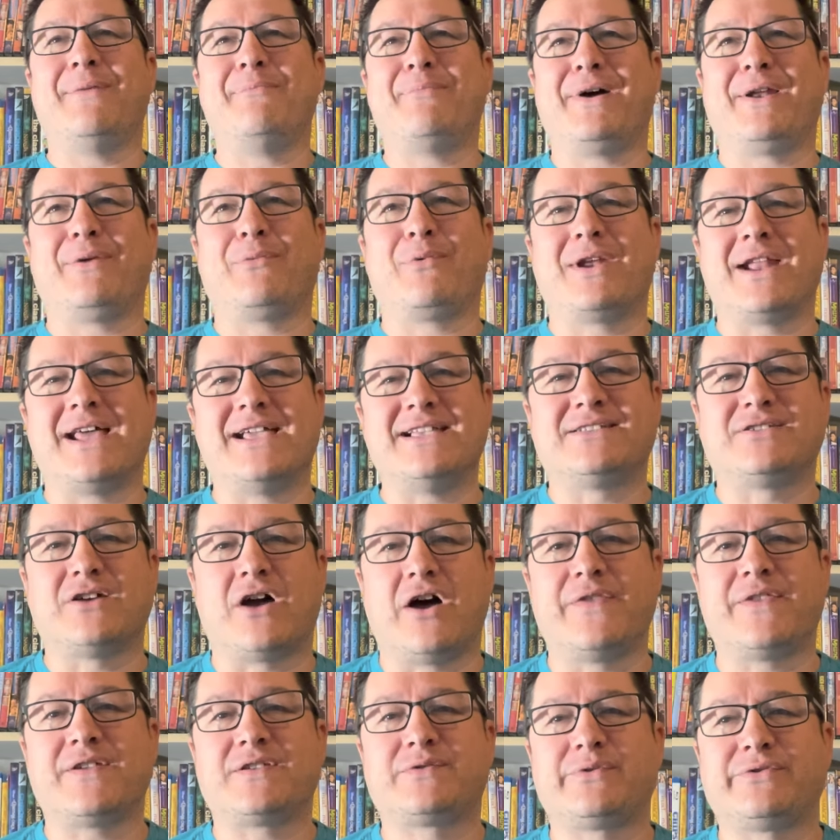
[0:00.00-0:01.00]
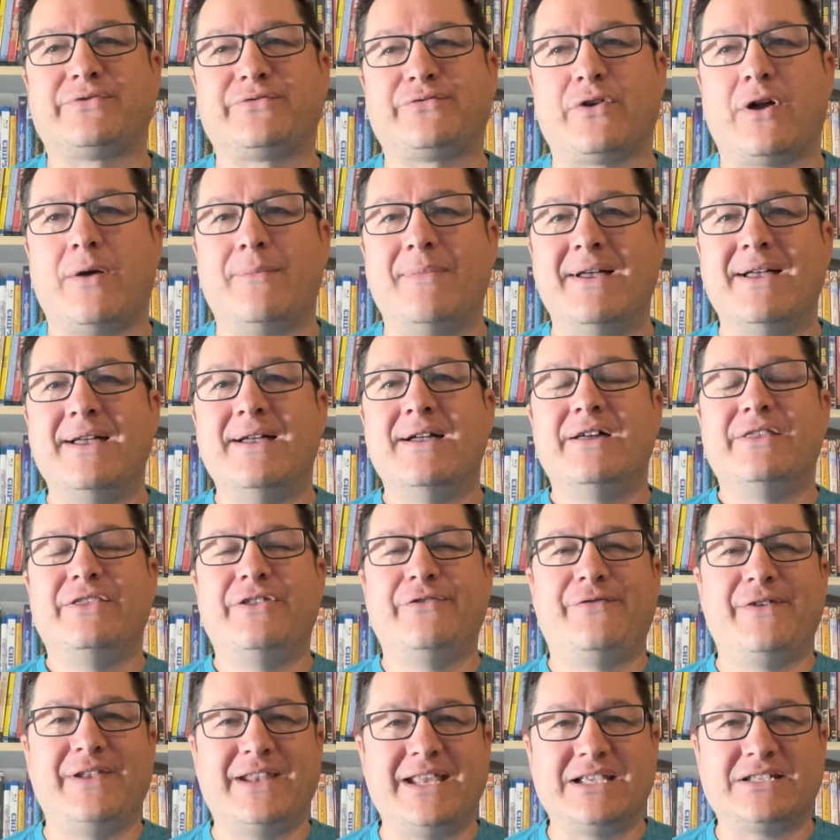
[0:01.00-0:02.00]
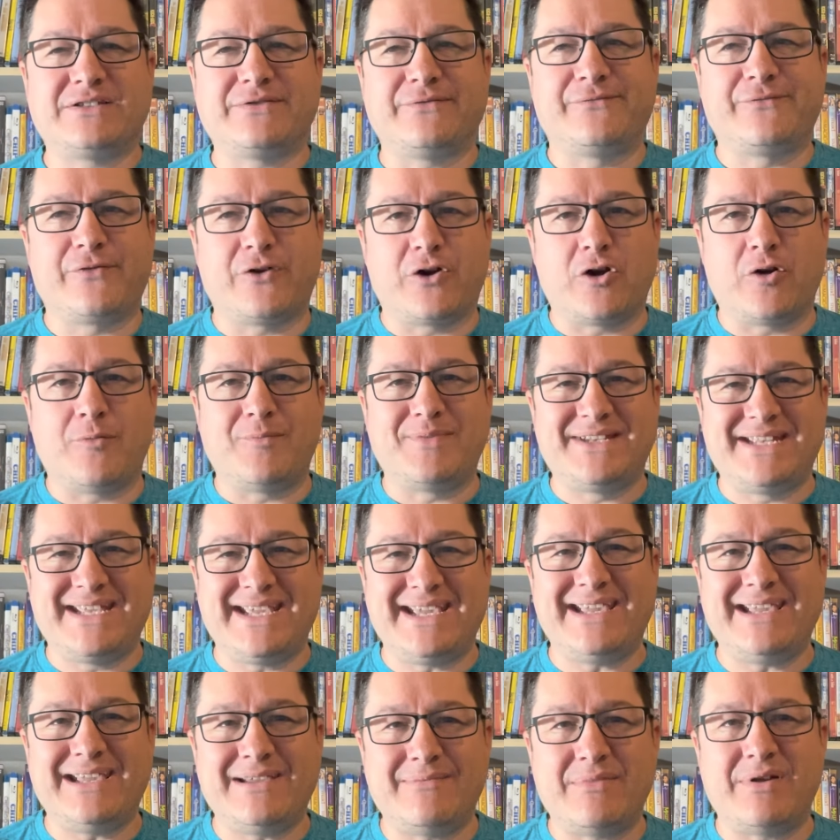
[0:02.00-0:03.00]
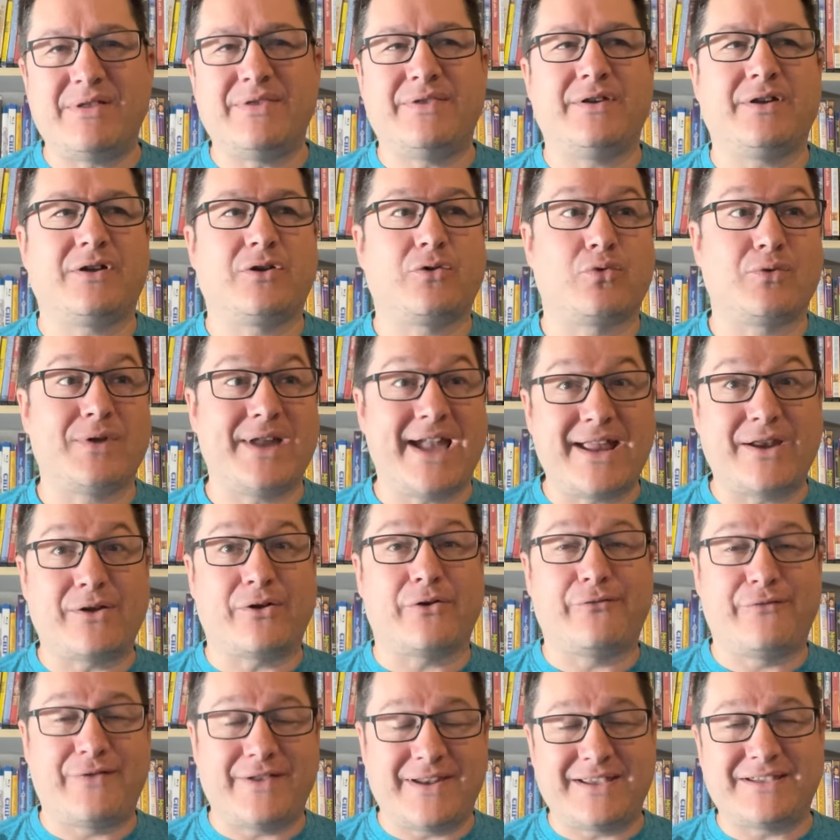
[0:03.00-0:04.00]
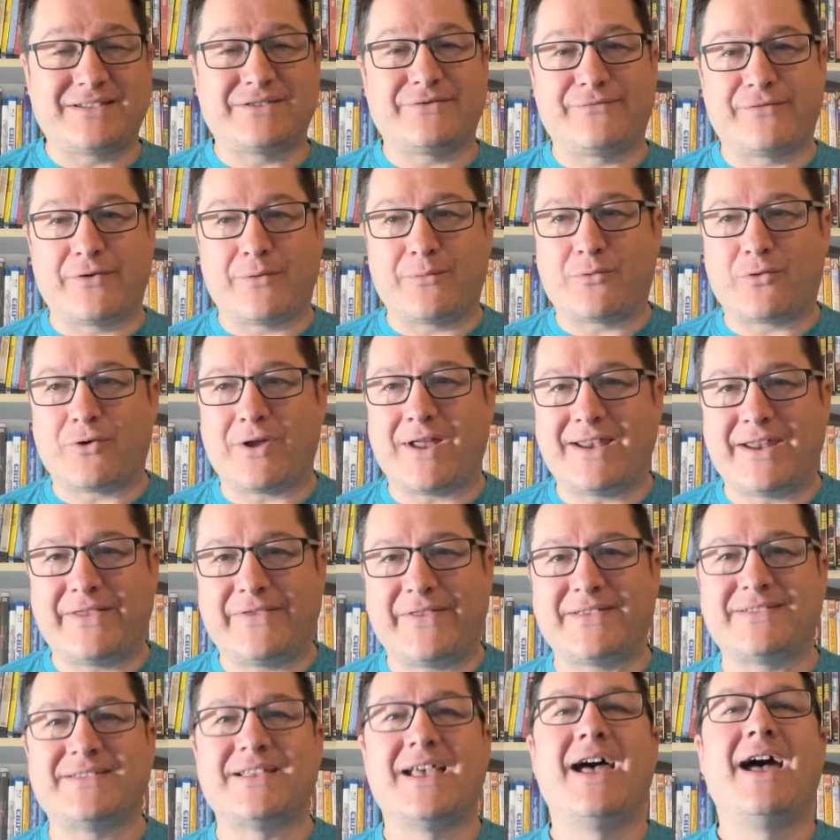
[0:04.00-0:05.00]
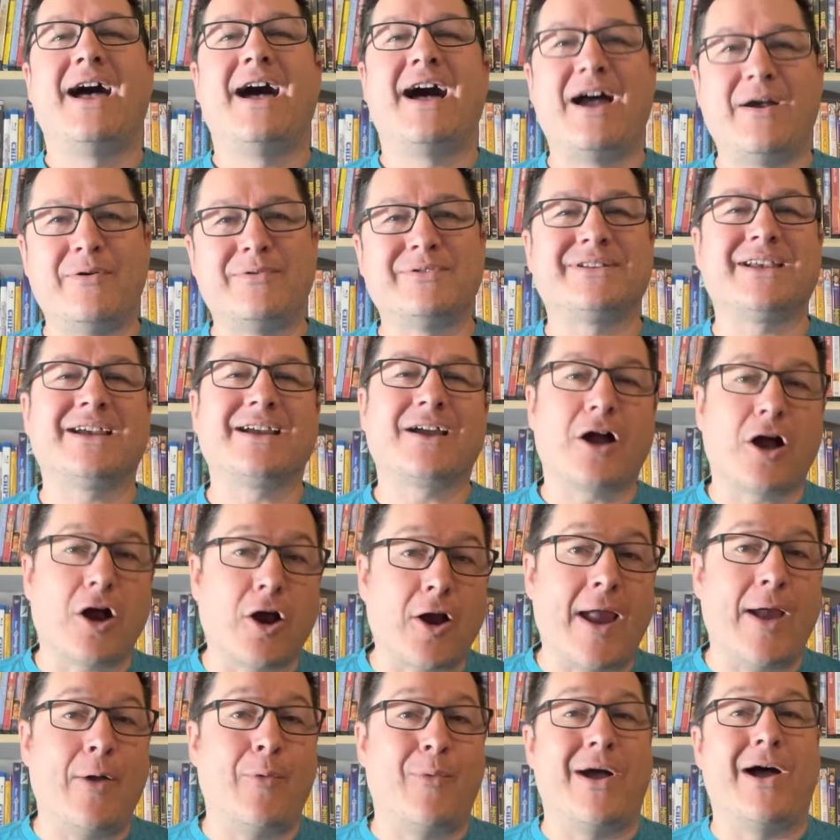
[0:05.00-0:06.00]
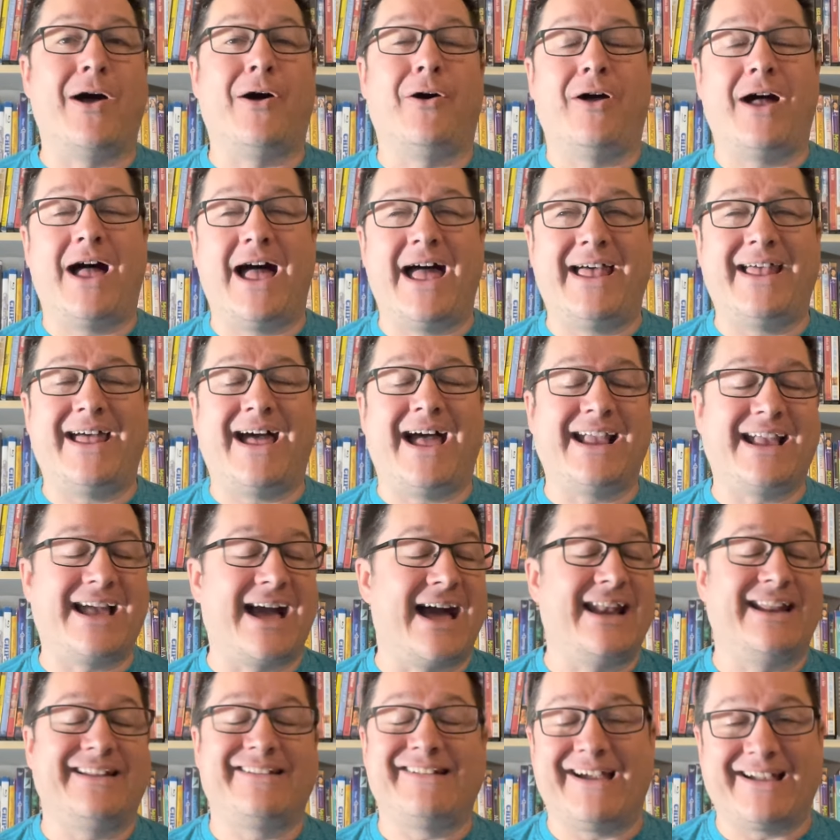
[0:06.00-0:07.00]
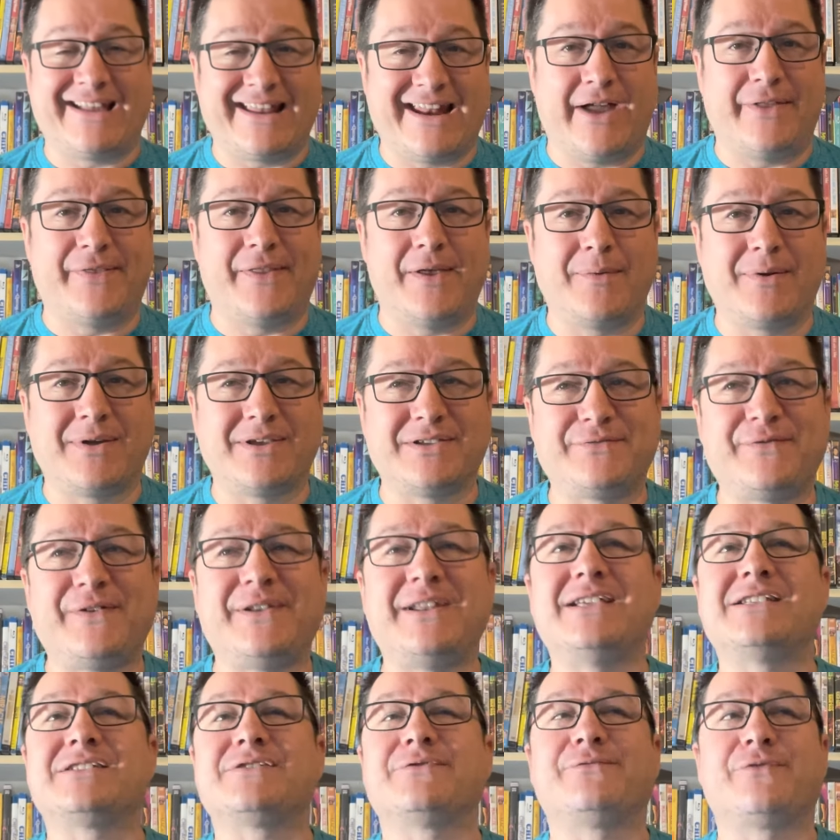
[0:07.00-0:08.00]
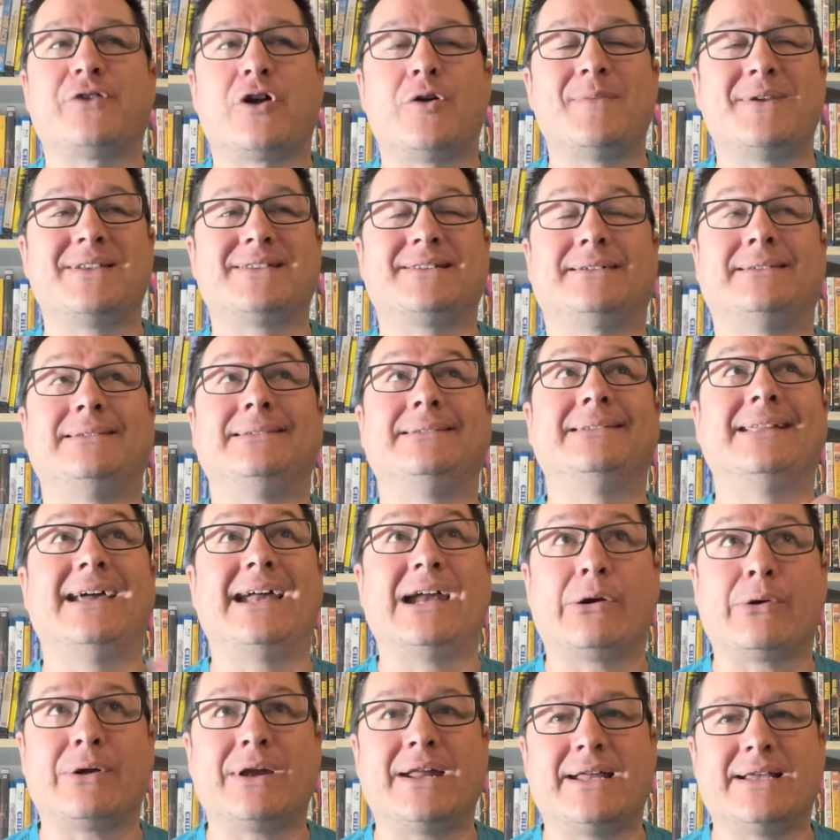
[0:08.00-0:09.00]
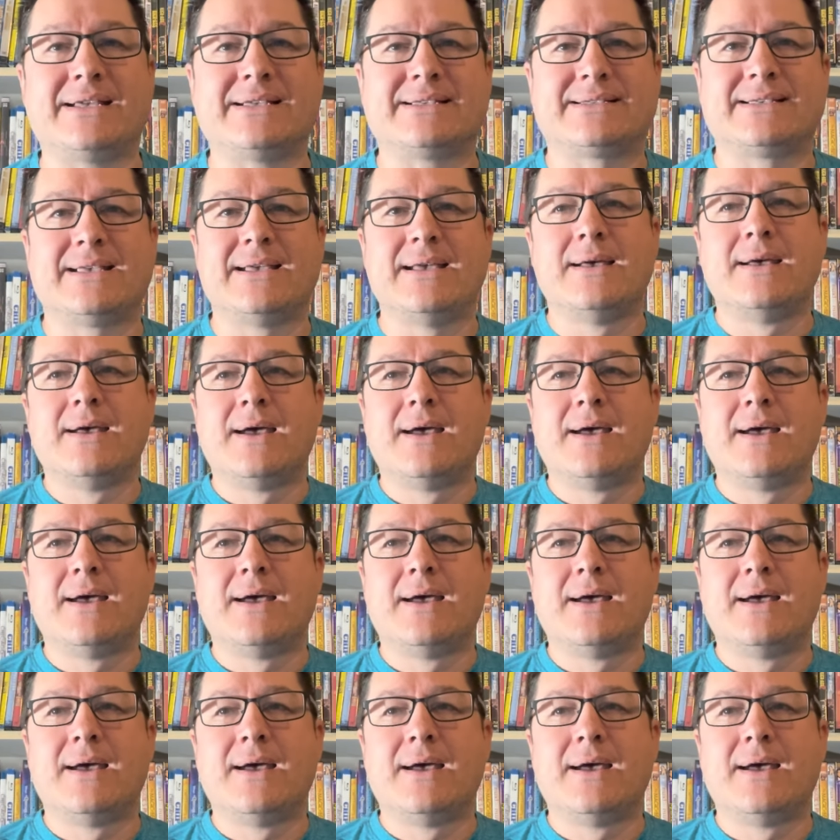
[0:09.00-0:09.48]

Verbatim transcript: But when I saw this was from the Phineas and Ferb team, the creator of Phineas and Ferb created this, I was like, all right, well, I, I got to check it out, though, because Phineas and Ferb is hilarious.